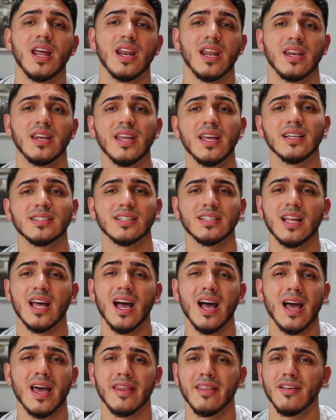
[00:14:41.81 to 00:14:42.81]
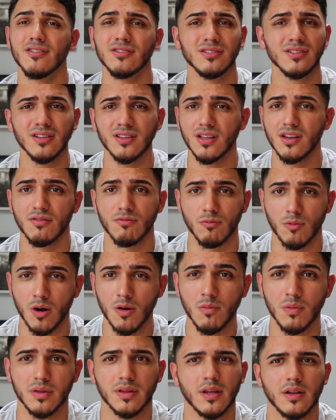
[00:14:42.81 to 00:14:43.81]
and this and that and there's nothing wrong
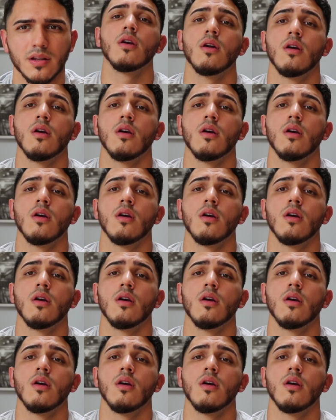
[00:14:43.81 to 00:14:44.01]
with it.